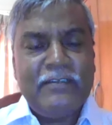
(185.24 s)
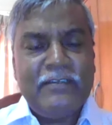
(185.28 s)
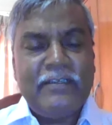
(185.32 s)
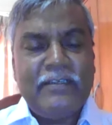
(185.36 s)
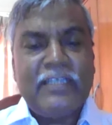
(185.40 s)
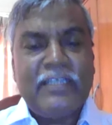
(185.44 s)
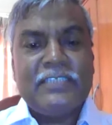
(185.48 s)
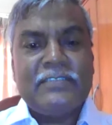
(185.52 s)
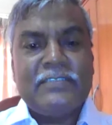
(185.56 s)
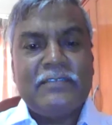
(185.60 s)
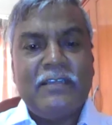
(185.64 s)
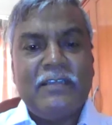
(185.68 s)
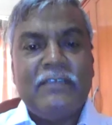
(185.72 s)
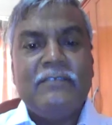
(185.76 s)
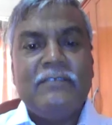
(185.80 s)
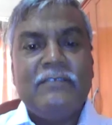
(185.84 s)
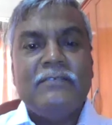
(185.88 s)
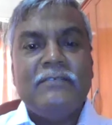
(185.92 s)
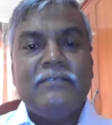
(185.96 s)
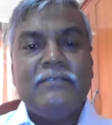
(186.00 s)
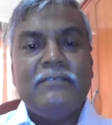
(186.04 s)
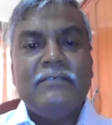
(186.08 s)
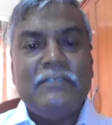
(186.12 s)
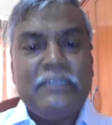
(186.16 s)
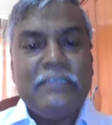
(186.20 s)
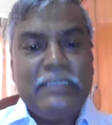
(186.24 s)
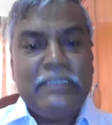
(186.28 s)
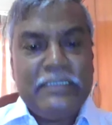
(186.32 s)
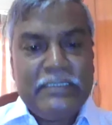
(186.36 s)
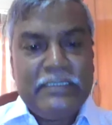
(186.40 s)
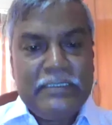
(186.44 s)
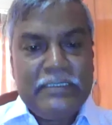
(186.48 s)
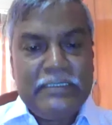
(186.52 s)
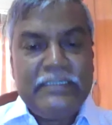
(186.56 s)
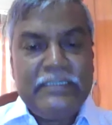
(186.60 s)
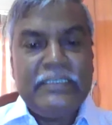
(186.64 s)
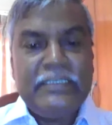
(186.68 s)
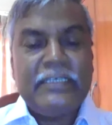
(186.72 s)
National
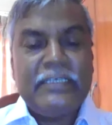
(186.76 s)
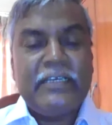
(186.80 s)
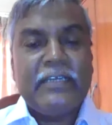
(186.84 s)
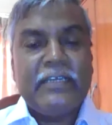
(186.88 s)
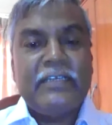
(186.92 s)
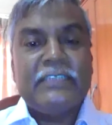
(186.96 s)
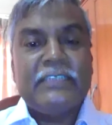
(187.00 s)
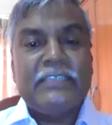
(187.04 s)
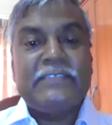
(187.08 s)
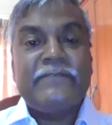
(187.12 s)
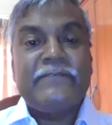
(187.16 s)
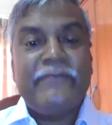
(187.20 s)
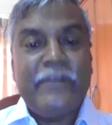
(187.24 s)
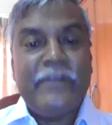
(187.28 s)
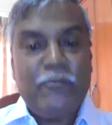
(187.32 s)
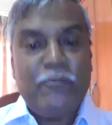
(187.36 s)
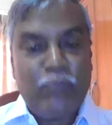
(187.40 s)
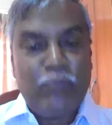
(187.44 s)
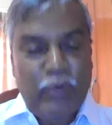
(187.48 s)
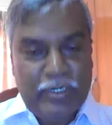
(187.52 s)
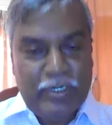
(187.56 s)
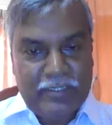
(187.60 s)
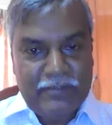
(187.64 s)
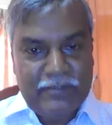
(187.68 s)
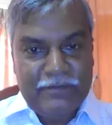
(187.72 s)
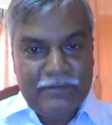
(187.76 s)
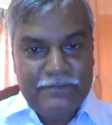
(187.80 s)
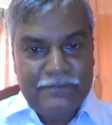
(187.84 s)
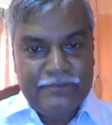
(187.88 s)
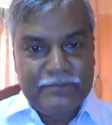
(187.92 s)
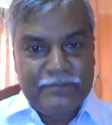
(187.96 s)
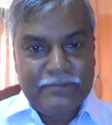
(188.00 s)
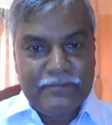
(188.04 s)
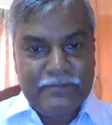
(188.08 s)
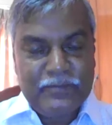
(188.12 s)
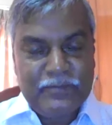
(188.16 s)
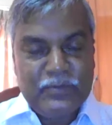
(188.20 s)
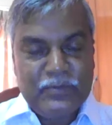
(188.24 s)
Indicators Framework.
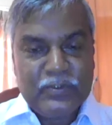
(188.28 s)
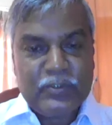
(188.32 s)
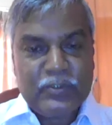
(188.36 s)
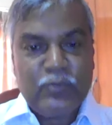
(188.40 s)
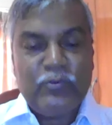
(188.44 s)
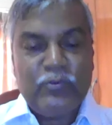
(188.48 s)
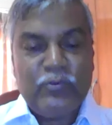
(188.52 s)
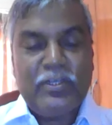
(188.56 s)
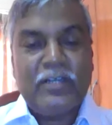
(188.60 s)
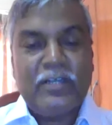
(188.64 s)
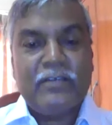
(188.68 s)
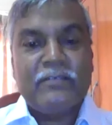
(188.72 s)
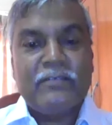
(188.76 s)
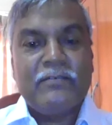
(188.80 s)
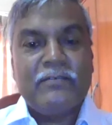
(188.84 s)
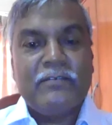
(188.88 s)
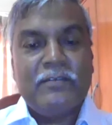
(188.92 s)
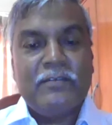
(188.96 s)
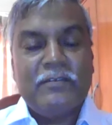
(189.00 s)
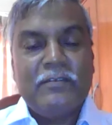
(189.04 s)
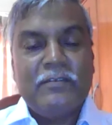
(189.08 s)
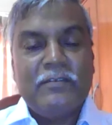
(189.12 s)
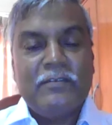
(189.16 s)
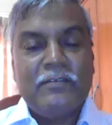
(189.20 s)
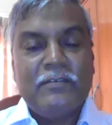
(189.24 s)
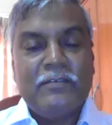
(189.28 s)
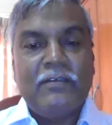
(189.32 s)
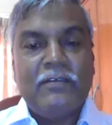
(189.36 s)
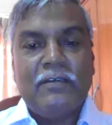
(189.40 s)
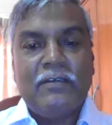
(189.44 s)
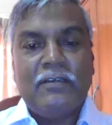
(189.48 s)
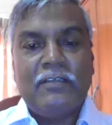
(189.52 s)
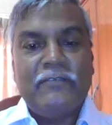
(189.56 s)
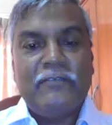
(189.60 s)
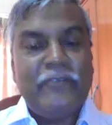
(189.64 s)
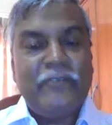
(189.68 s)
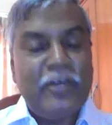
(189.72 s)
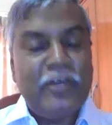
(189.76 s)
So we are
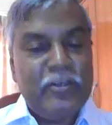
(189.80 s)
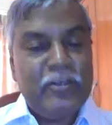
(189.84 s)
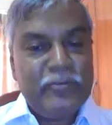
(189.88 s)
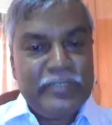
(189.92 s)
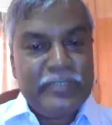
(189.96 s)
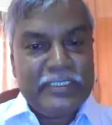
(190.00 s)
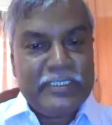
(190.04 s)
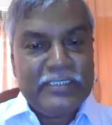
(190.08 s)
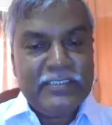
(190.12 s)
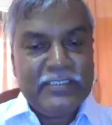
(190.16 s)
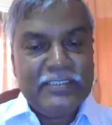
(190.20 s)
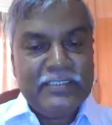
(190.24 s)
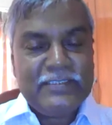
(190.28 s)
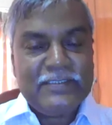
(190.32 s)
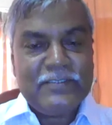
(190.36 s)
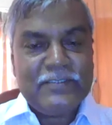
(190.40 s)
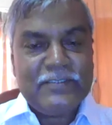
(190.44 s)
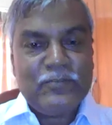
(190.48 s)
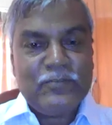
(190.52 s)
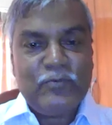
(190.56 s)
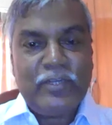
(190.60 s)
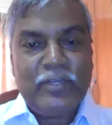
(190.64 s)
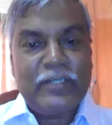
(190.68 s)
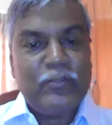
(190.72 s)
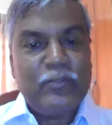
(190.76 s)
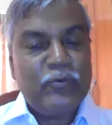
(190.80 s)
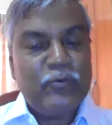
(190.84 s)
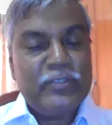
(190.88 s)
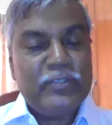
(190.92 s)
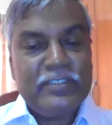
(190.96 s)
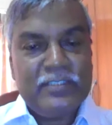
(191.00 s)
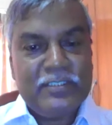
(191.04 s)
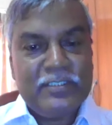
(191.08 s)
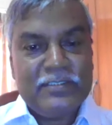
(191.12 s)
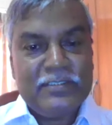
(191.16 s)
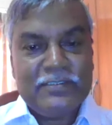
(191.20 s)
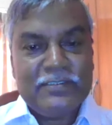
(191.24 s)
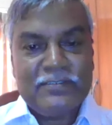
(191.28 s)
uh, evaluating this, we are
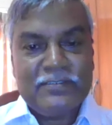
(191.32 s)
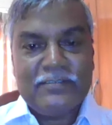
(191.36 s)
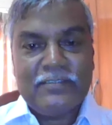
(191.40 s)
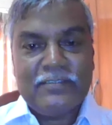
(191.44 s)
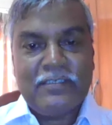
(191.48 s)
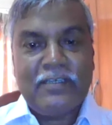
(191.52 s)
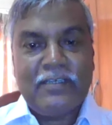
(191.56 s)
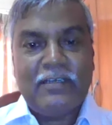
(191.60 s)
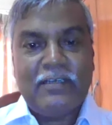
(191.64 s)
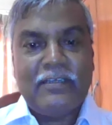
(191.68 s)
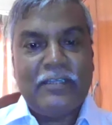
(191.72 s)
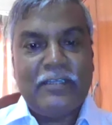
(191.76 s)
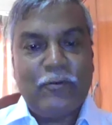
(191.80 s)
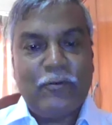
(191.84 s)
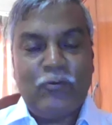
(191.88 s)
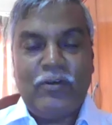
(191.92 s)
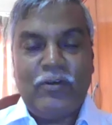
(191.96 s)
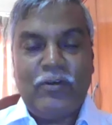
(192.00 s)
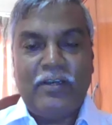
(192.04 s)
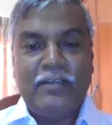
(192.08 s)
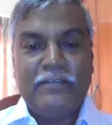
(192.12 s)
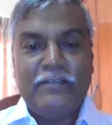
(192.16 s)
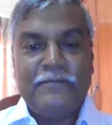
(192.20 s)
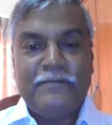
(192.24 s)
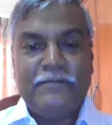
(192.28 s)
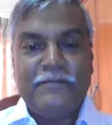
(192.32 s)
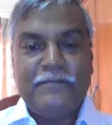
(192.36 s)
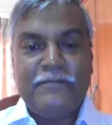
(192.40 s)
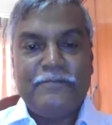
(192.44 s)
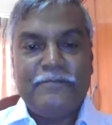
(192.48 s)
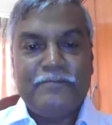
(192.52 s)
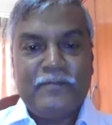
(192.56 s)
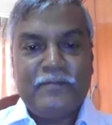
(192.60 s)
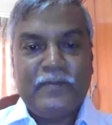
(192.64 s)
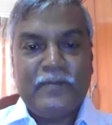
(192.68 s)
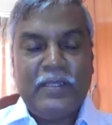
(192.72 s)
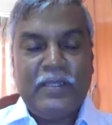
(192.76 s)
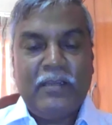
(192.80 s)
doing this uh, regularly.
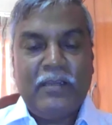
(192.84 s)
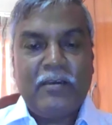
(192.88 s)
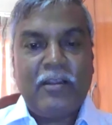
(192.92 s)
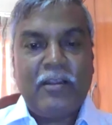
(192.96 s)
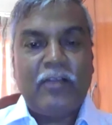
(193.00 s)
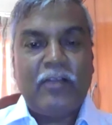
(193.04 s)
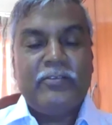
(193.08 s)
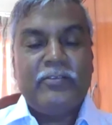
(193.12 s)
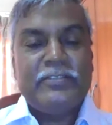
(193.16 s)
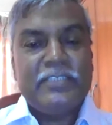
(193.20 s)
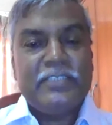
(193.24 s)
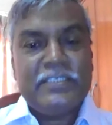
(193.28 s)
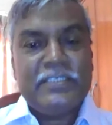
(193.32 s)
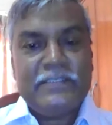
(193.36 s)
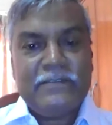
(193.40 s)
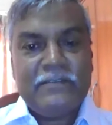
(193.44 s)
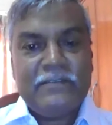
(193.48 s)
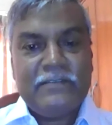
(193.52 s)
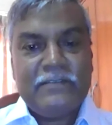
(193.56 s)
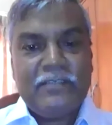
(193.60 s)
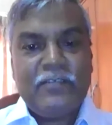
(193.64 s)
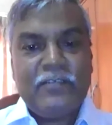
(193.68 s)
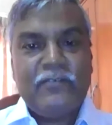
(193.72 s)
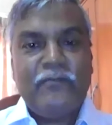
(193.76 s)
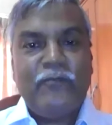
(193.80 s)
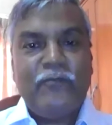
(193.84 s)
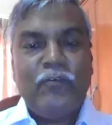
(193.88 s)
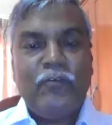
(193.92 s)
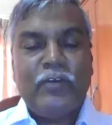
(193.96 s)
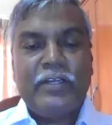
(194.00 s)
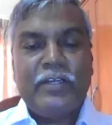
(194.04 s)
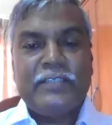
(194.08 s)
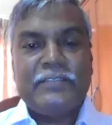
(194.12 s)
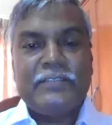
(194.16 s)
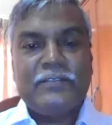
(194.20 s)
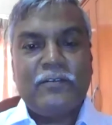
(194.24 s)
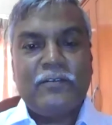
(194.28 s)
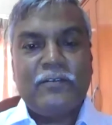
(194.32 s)
I will just try to
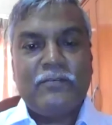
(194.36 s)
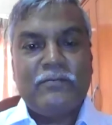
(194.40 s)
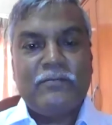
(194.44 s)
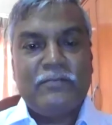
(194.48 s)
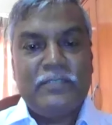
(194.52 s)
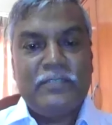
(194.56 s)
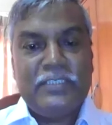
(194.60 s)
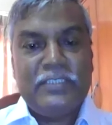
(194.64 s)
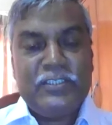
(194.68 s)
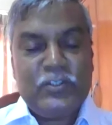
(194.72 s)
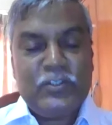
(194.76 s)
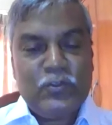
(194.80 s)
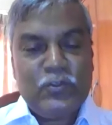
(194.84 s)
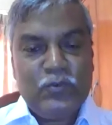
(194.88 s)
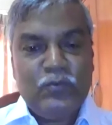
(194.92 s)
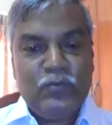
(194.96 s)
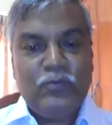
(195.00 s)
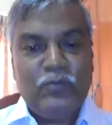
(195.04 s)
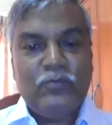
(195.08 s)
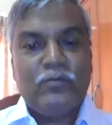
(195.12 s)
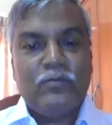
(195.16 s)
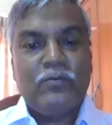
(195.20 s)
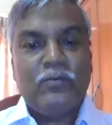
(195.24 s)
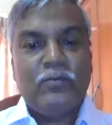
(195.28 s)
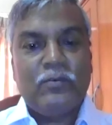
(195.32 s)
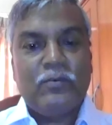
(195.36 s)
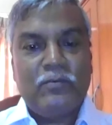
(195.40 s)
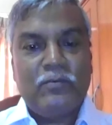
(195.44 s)
focus on these two.